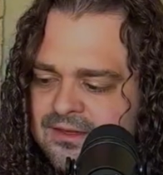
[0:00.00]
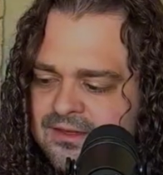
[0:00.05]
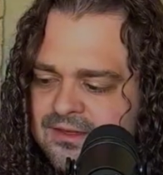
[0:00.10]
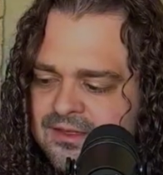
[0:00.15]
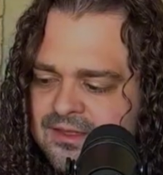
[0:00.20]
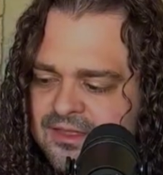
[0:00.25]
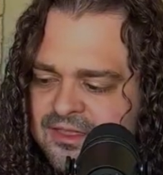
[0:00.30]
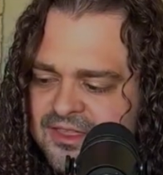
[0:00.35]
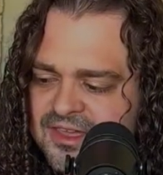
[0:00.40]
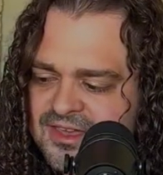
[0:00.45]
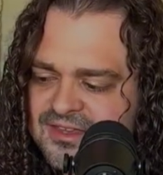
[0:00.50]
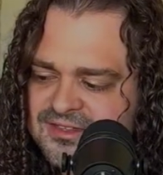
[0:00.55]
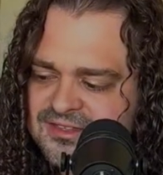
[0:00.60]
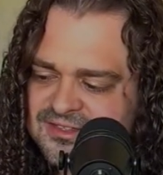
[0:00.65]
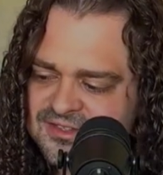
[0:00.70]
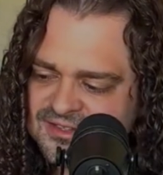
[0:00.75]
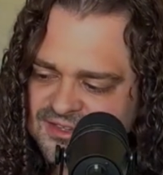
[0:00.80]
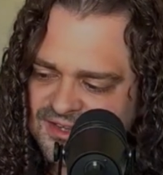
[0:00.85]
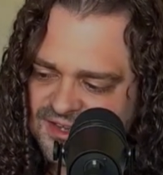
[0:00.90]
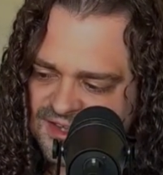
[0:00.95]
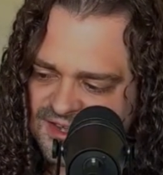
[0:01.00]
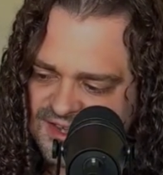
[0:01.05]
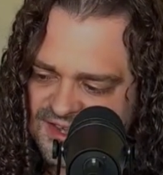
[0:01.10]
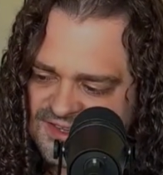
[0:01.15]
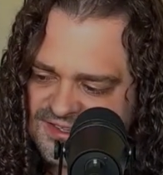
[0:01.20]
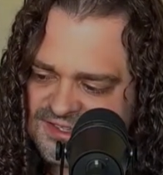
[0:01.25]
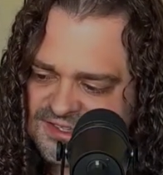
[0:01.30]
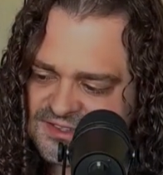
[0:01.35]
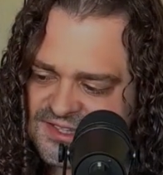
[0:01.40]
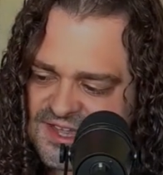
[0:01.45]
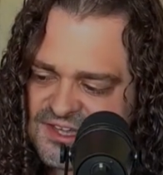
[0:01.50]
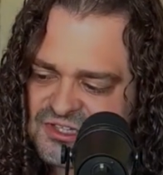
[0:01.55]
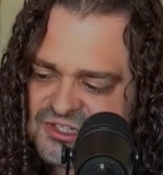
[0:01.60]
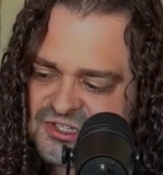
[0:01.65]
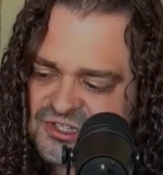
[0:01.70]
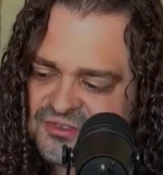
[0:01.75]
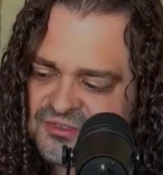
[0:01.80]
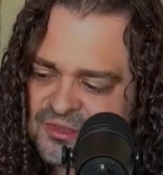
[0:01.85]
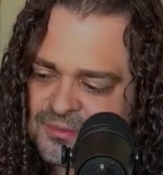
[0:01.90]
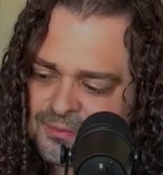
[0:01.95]
This is the
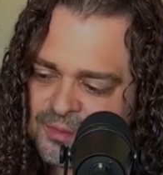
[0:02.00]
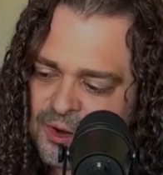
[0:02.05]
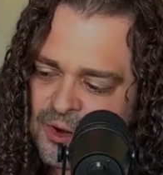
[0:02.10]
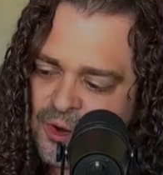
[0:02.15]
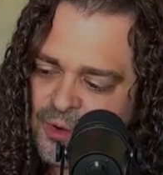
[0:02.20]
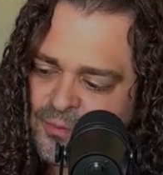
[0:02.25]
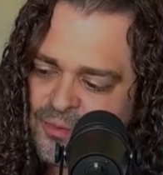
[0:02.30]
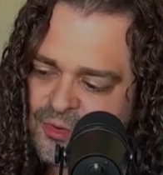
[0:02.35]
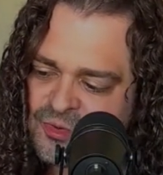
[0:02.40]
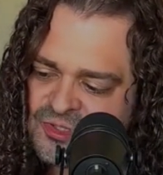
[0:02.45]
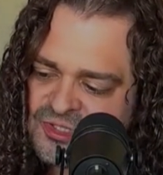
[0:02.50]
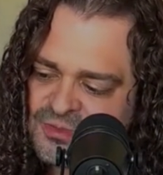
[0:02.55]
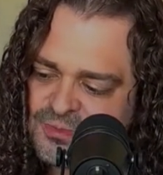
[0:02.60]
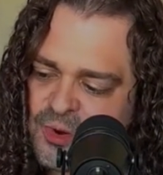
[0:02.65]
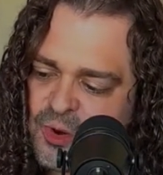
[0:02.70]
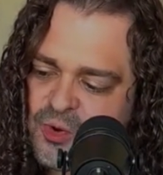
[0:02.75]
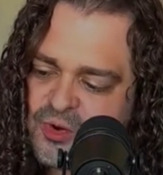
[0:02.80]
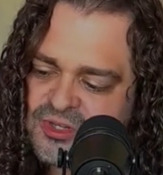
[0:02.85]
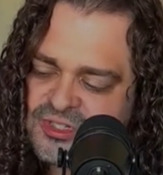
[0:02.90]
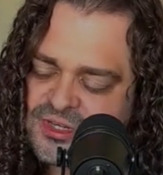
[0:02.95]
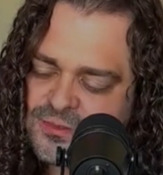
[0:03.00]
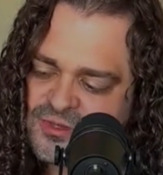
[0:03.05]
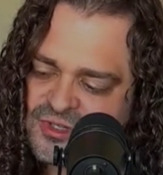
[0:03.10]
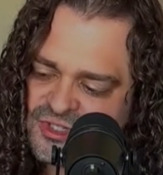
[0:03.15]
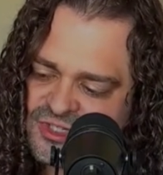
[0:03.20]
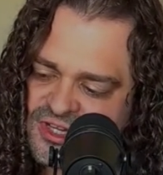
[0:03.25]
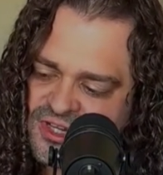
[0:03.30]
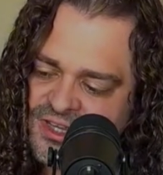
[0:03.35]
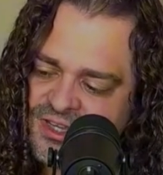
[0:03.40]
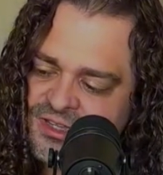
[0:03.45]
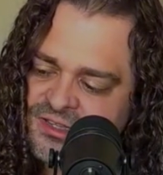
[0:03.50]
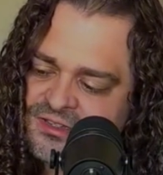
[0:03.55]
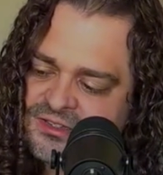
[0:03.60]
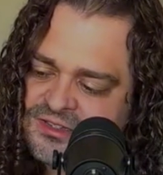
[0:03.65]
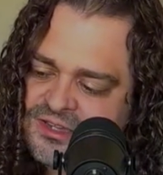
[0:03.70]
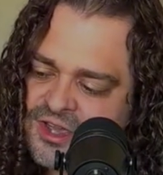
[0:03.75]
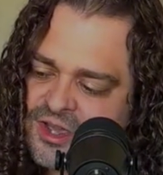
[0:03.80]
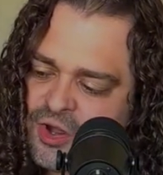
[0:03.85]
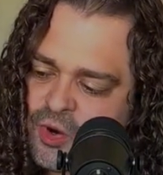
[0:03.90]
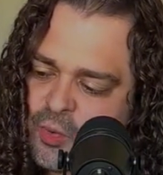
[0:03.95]
legend of the Pope who spoke to machines,
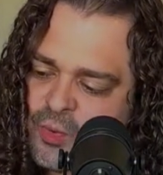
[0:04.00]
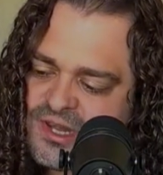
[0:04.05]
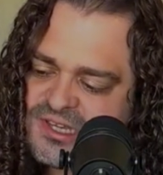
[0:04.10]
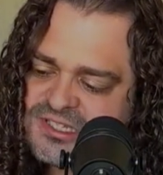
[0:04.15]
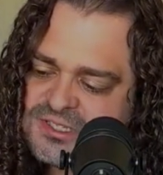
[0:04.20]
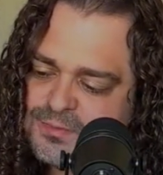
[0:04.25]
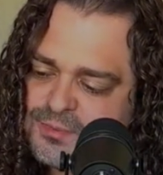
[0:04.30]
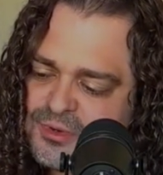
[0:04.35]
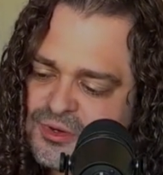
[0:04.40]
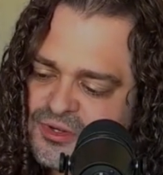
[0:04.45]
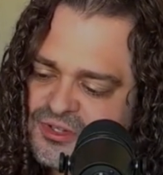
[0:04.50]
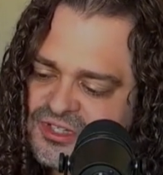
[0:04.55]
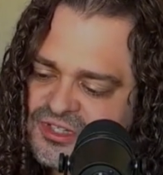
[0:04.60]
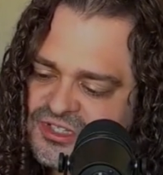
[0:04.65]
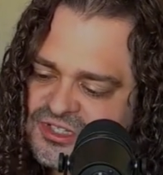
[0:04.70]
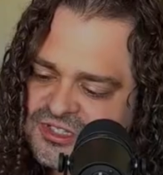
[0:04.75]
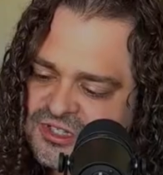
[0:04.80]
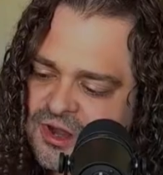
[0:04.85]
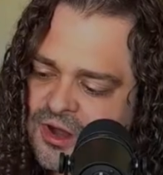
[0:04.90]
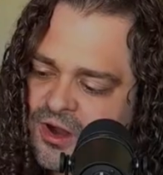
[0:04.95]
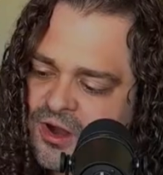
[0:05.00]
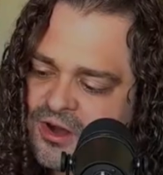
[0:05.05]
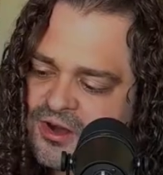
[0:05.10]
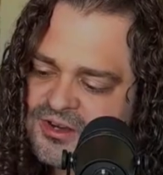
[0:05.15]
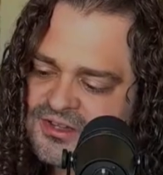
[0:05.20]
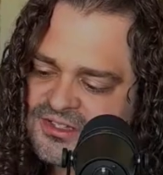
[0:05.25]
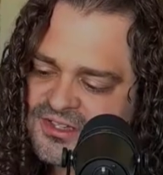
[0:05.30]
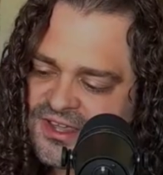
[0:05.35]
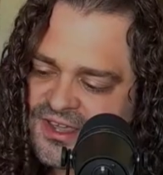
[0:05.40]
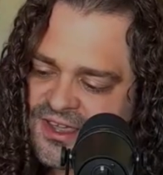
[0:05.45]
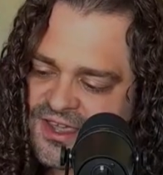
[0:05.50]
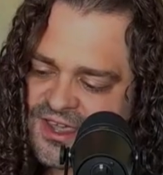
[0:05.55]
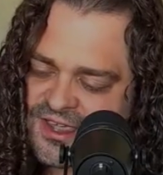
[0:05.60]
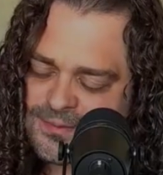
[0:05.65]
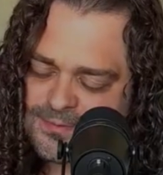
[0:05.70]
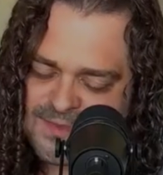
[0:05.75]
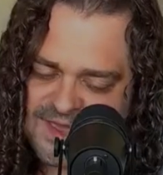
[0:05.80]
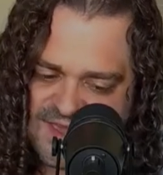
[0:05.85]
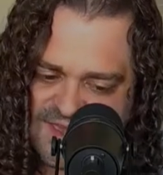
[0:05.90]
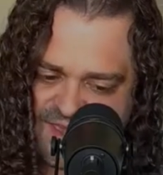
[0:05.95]
whispered to stars,
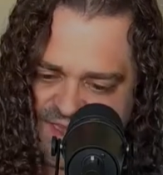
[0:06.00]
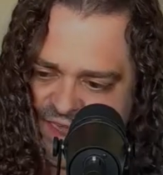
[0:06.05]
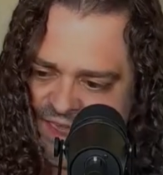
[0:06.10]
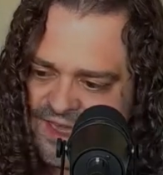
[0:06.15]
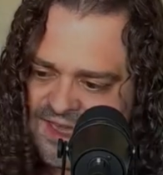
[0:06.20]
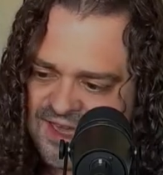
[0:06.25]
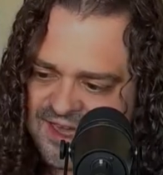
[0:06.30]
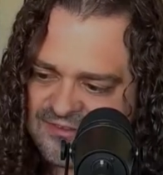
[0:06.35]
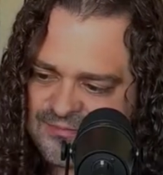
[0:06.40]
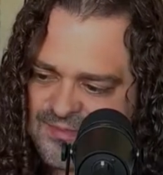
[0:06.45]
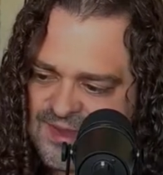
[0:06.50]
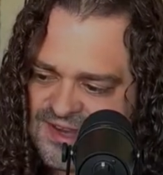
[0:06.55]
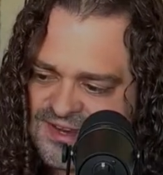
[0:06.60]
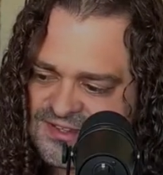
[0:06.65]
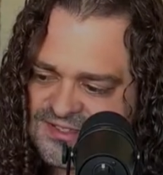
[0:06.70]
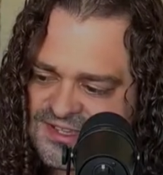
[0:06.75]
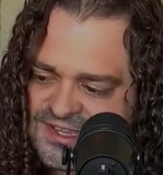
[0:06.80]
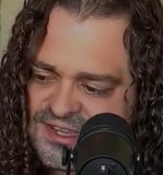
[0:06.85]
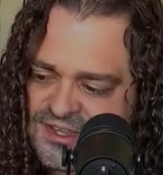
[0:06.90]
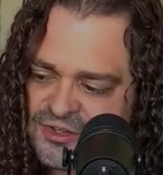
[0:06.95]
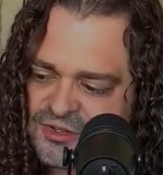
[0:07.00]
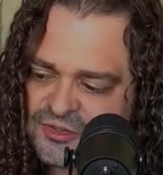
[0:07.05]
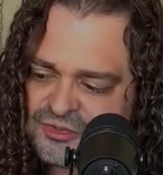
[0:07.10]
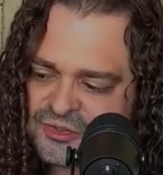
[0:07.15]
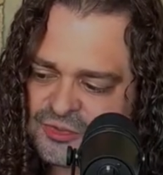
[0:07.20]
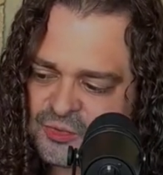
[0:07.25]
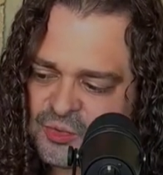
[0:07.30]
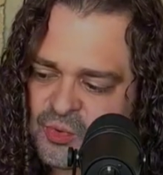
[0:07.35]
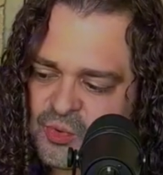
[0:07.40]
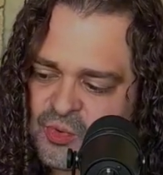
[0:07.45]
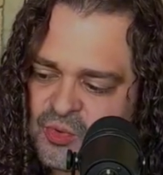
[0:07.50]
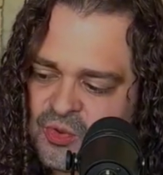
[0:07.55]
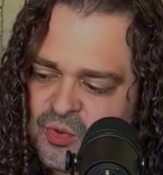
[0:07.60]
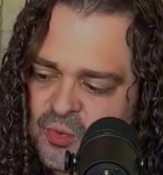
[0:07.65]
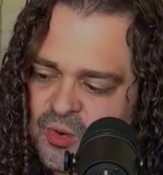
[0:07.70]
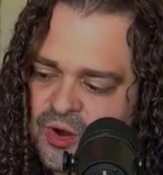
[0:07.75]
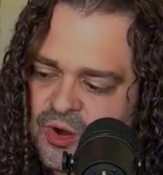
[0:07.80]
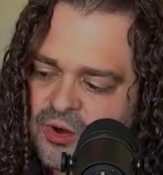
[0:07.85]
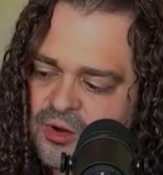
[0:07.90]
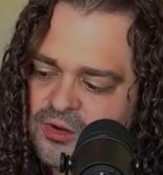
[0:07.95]
and may have made a deal to rule the
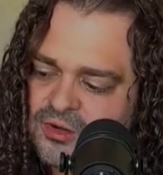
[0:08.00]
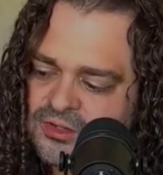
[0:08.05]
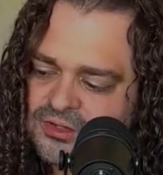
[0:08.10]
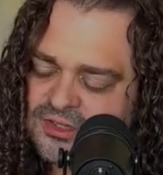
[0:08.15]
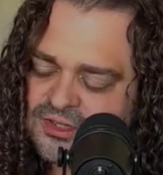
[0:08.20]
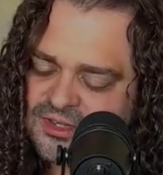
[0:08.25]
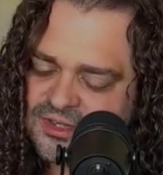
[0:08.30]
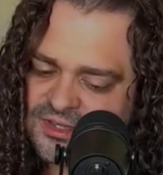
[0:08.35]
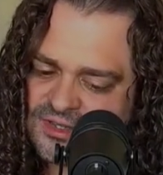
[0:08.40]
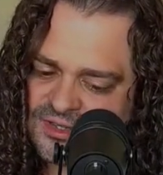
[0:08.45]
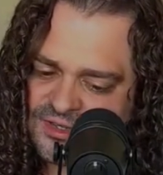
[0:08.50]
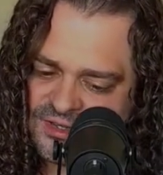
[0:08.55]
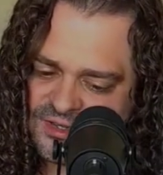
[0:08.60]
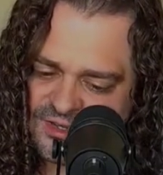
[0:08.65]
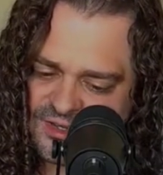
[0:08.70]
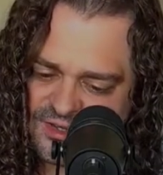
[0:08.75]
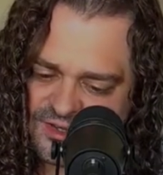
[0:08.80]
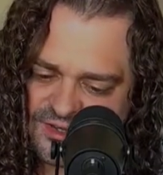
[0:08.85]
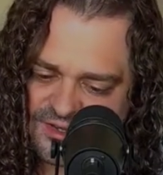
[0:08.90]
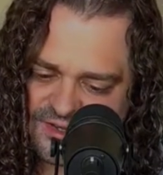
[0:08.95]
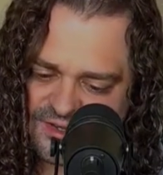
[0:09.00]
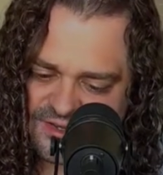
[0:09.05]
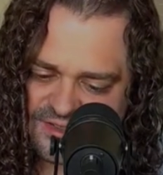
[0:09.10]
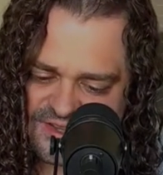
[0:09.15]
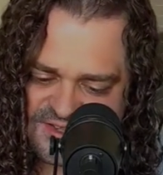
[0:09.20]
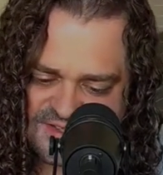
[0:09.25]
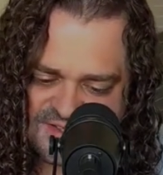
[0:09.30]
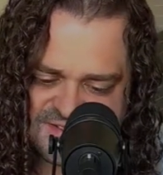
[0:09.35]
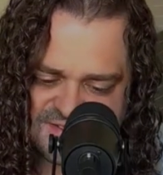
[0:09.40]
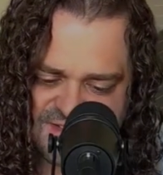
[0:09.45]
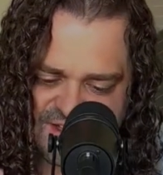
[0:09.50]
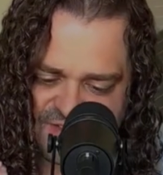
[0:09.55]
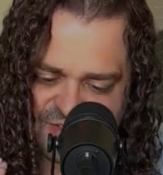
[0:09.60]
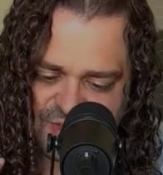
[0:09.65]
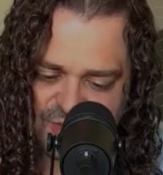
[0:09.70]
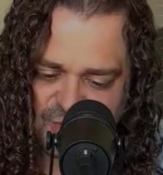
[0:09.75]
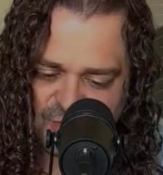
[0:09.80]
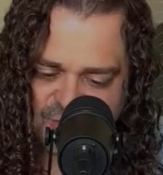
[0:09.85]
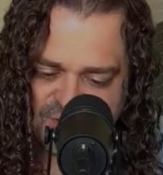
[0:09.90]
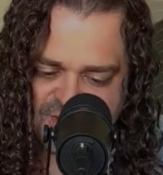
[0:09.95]
world. This is not
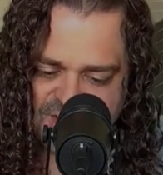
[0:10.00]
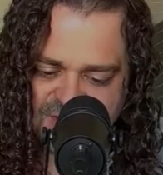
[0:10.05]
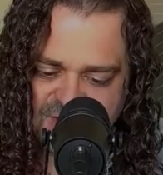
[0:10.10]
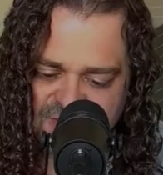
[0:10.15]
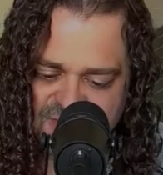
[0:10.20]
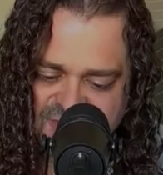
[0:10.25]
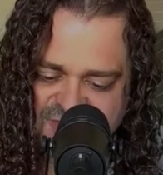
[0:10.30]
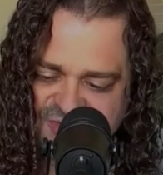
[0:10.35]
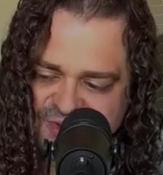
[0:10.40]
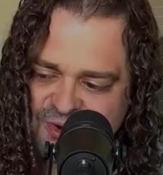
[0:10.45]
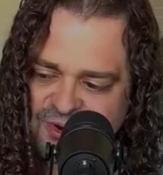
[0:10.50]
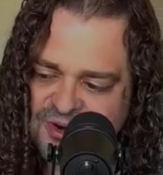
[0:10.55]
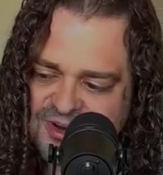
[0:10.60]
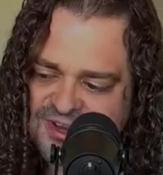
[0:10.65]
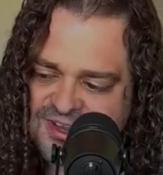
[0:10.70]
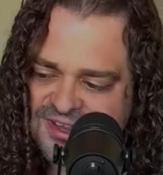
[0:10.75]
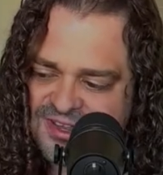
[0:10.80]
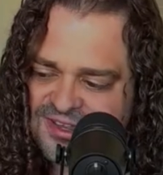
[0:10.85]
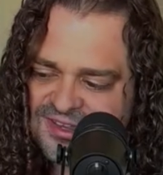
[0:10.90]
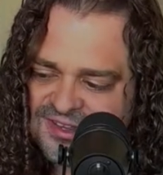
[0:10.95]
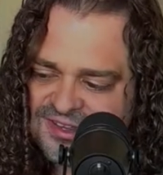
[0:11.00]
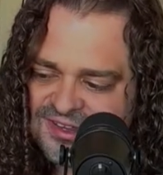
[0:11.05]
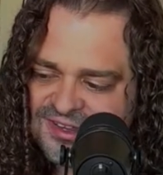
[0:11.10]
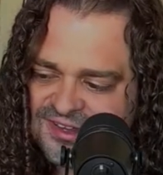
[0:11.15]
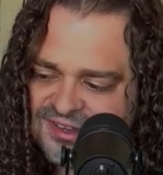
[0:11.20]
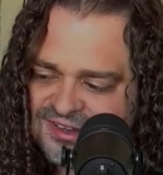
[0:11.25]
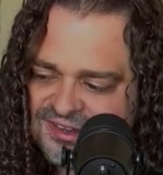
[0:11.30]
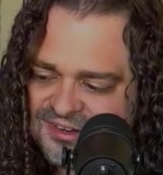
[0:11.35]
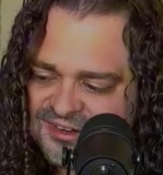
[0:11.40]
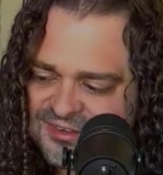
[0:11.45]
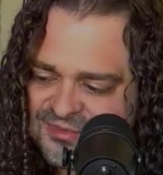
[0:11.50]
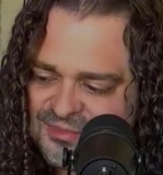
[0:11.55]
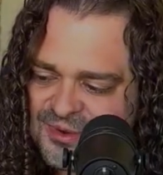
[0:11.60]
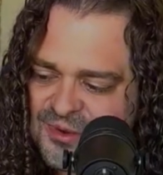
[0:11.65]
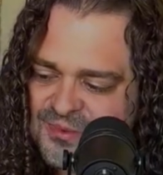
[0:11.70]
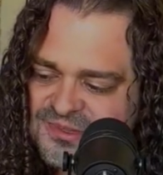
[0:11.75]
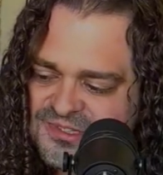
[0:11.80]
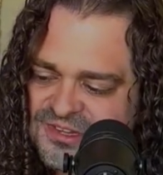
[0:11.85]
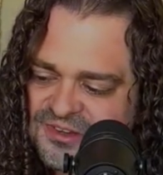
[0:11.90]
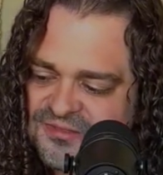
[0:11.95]
the real story of
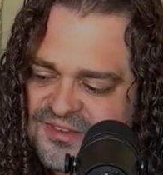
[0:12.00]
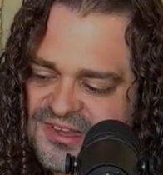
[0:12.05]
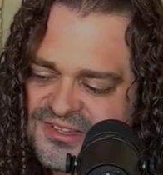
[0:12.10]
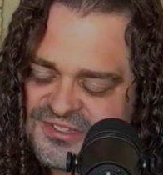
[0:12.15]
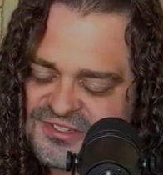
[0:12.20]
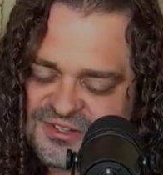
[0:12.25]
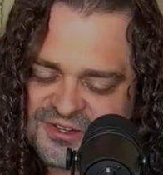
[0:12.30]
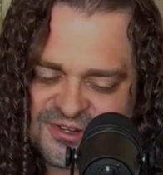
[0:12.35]
Pope Sylvester,